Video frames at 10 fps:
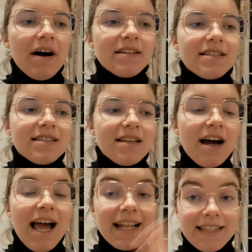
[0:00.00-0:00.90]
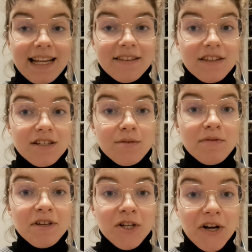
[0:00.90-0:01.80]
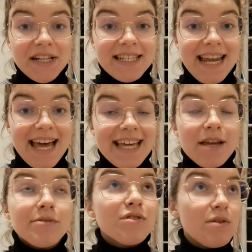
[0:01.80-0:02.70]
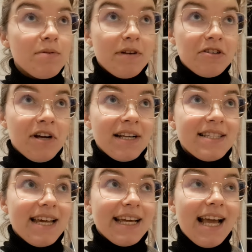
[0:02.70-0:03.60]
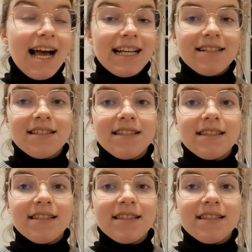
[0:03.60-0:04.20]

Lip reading: But I had the supervision on it today, super interesting, and